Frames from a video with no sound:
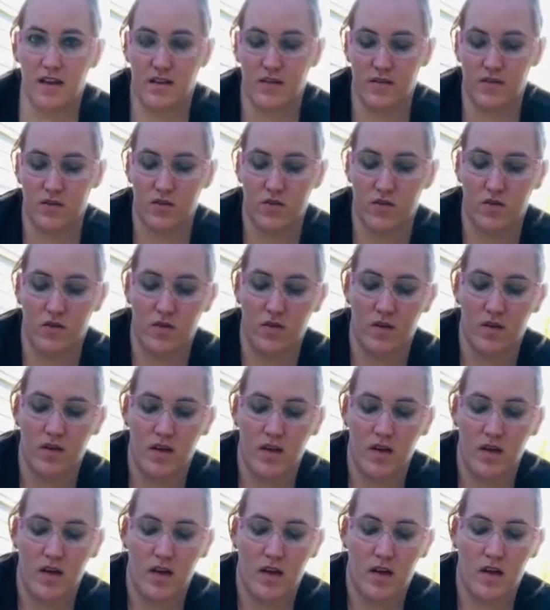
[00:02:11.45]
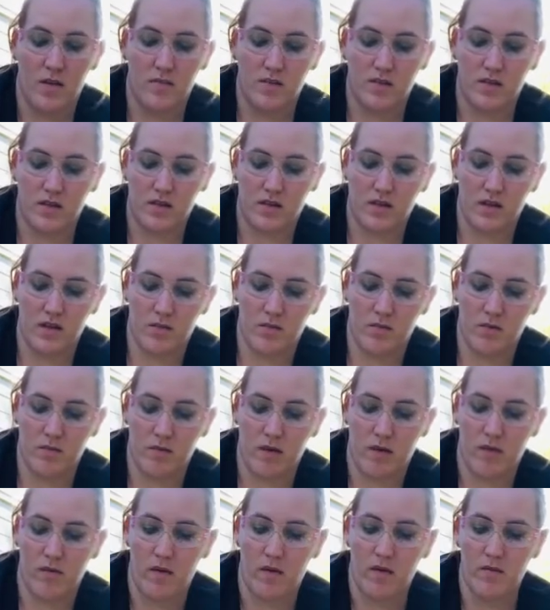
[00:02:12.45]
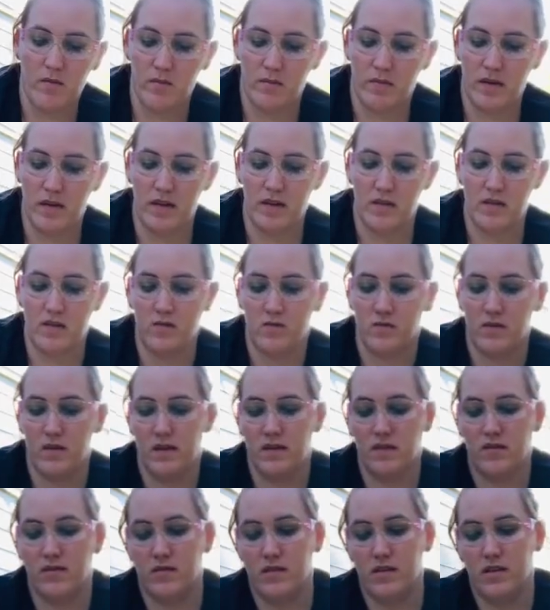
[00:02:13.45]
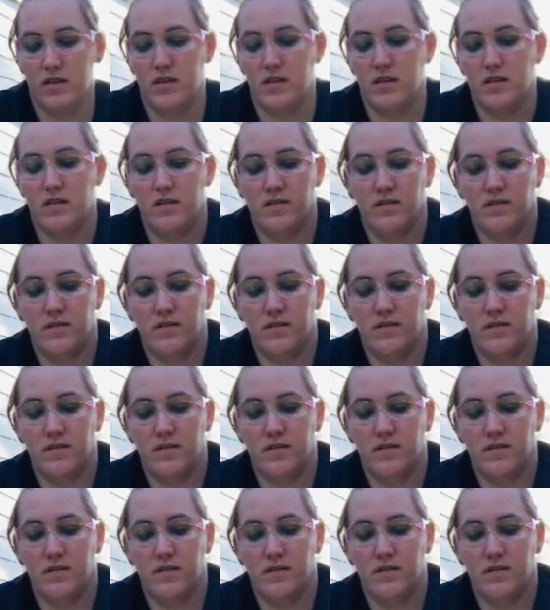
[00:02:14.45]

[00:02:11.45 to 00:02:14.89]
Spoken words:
so I'm just going to put my rubber bands around it.